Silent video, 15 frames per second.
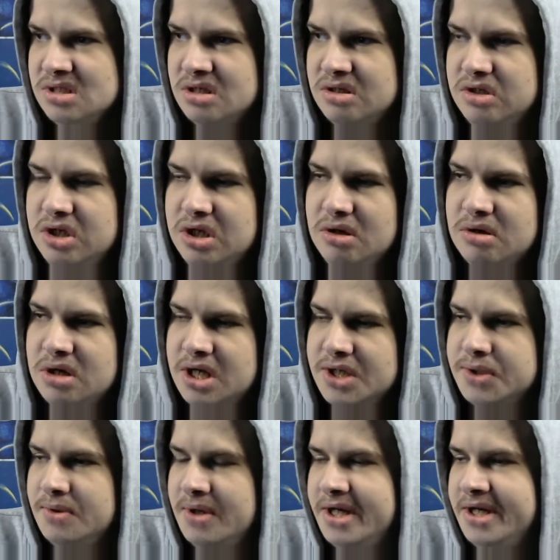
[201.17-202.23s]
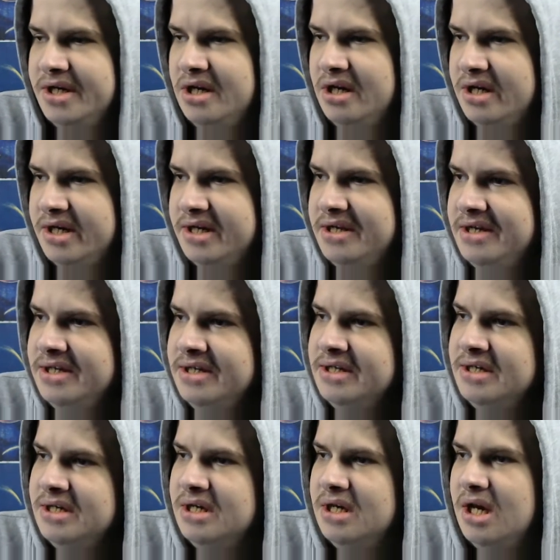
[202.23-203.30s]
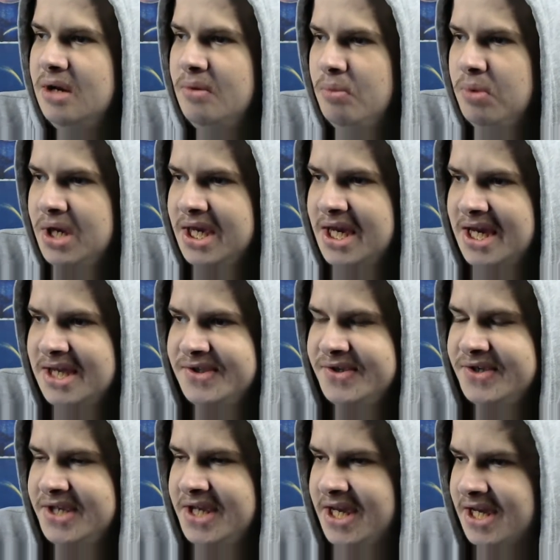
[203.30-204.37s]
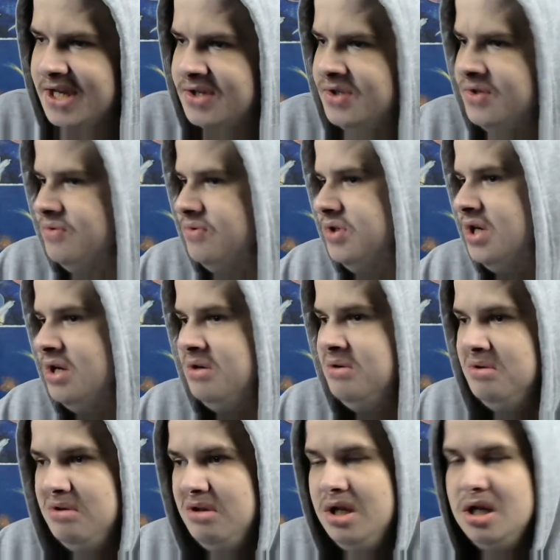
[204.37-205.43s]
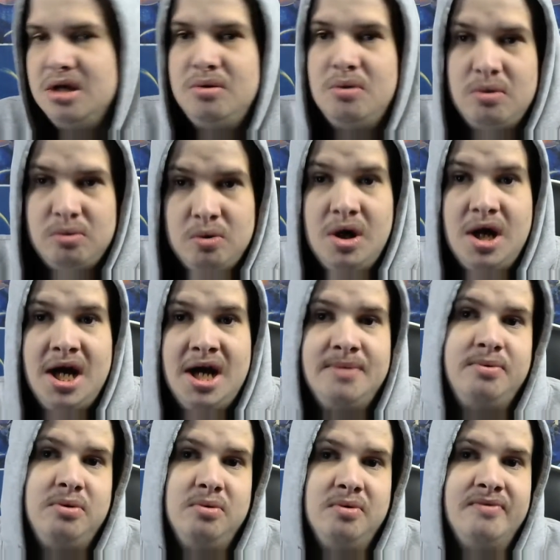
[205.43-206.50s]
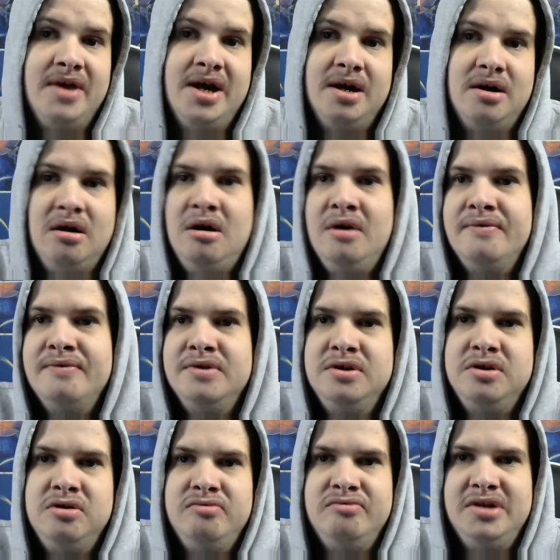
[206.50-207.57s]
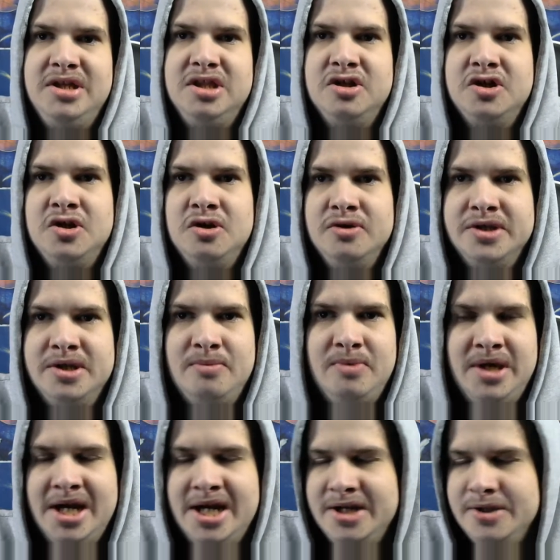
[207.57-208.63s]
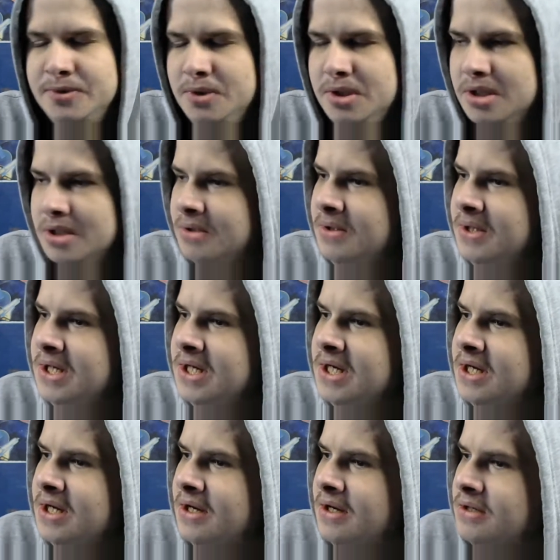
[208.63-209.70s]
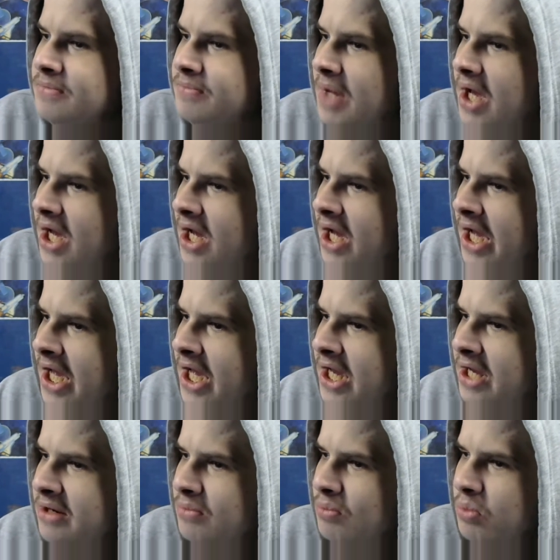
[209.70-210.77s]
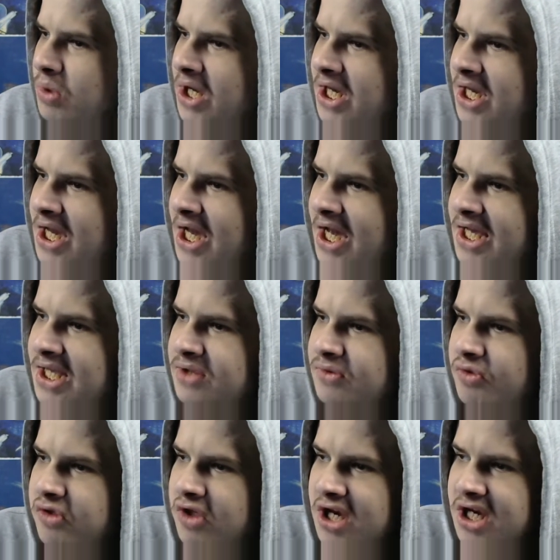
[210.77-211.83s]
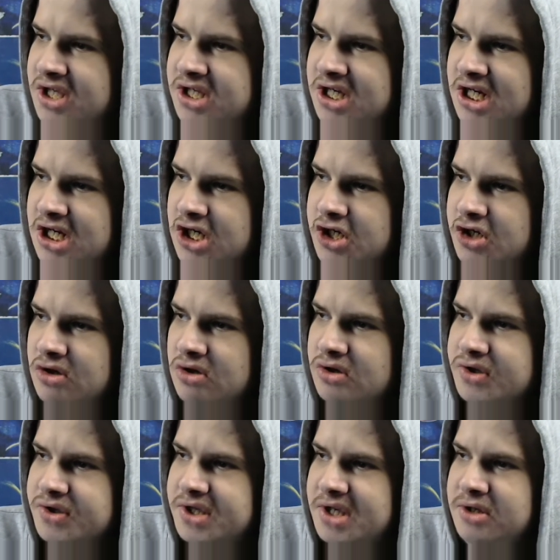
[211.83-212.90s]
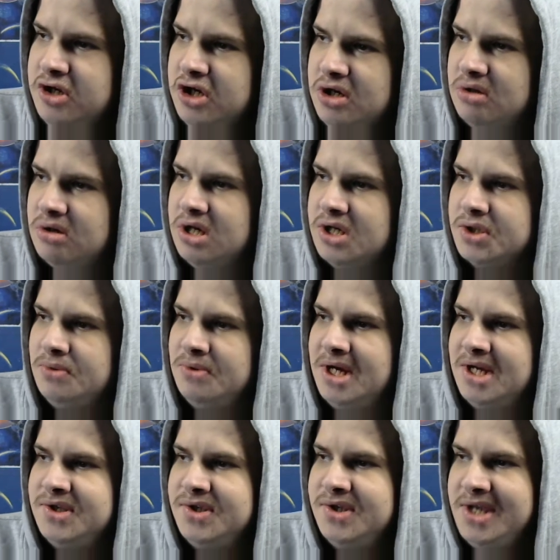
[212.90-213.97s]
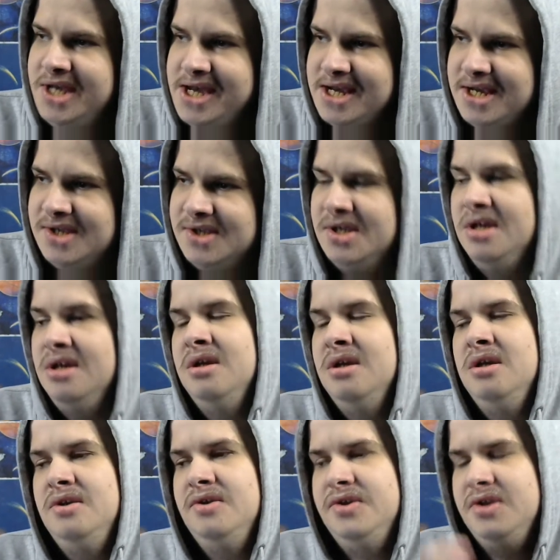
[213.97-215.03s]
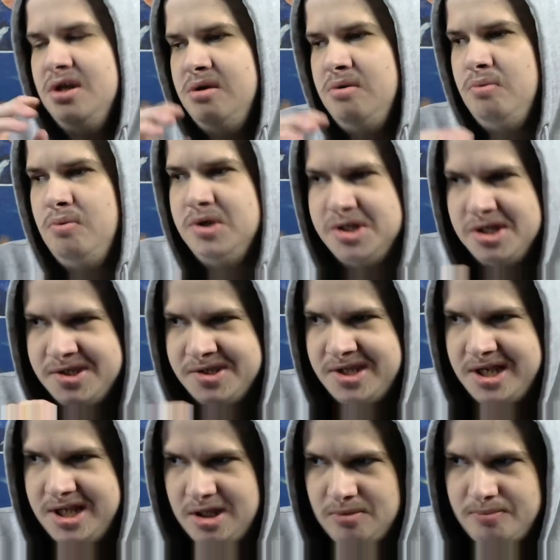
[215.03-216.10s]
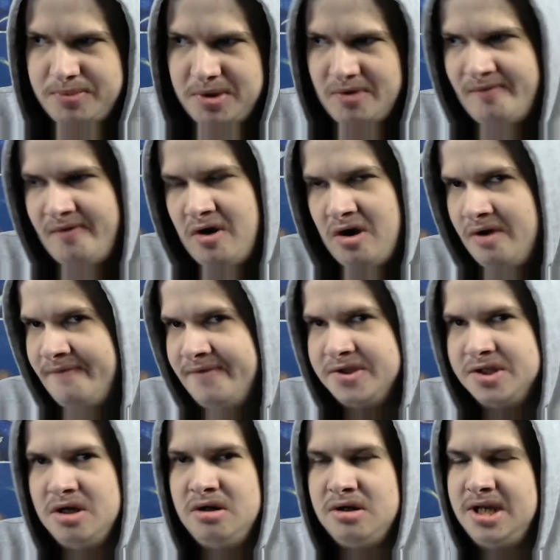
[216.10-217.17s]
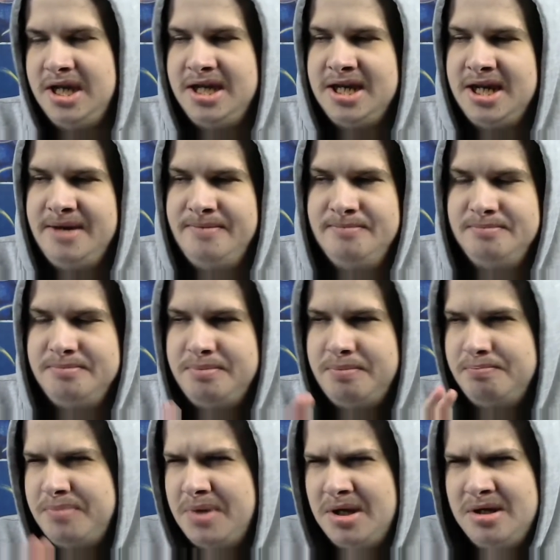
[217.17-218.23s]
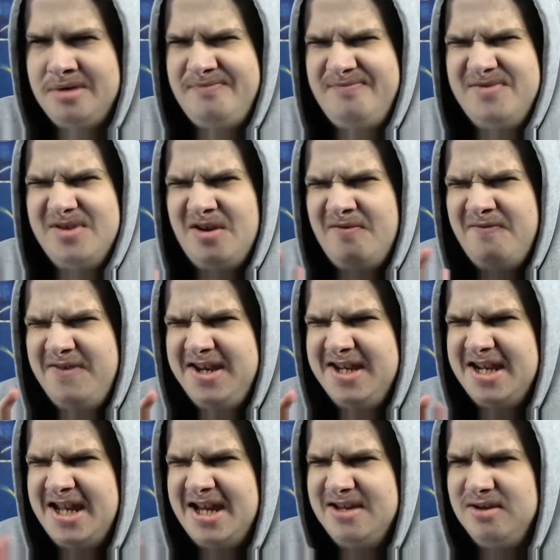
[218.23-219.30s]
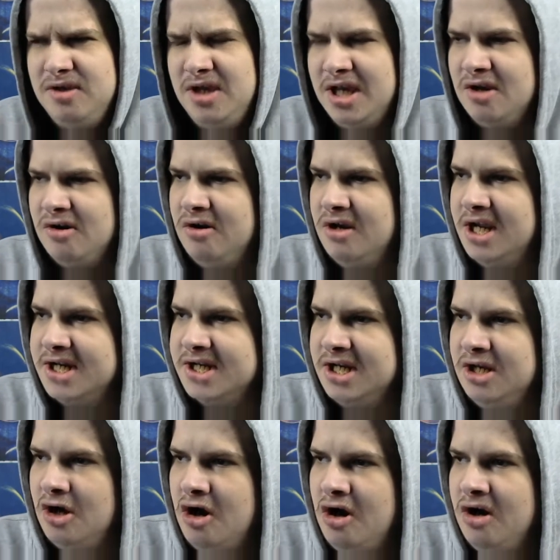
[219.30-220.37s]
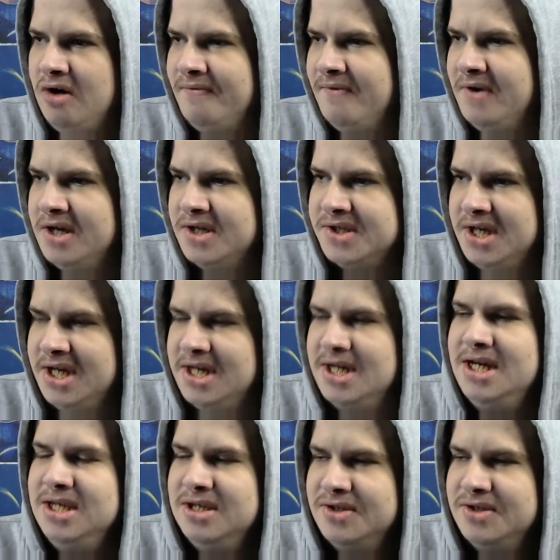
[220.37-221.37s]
Newcastle had none. And we had six. So, you know, I'm quite happy with that after you read the shots that we had as well. And we had thirteen shots and Newcastle had six. So we're just a little bit of half a target again. But I think that, yeah, you can't actually half thirteen, can you?